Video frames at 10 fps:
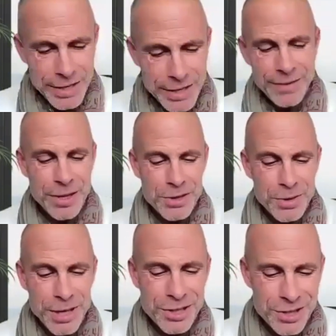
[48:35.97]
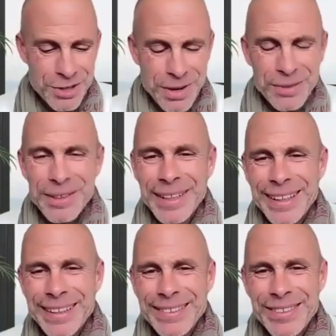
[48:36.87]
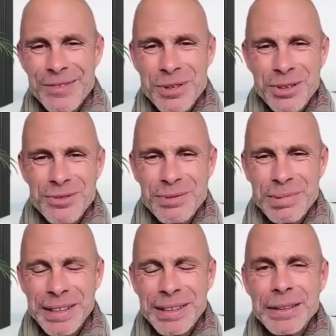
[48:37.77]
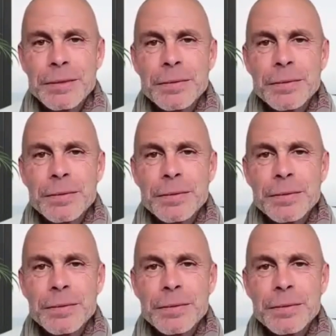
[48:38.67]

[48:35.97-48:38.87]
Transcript: Let's cover those questions while we're here. What have you got for me?